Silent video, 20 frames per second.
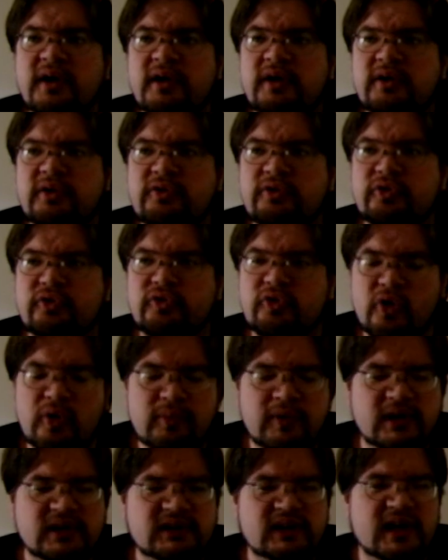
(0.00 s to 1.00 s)
your
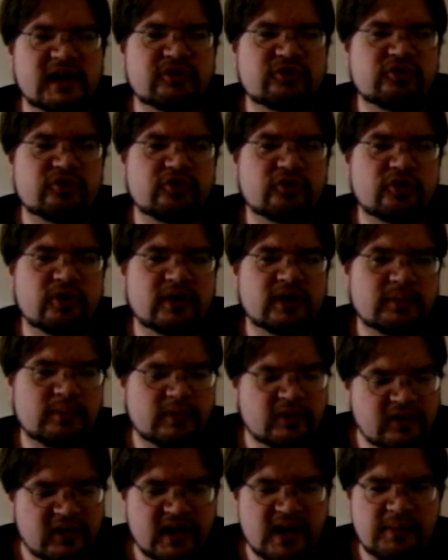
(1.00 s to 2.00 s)
nomenclature and your
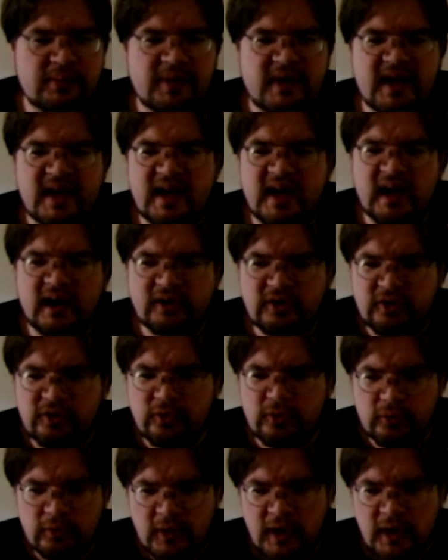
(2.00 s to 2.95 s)
pericope, and you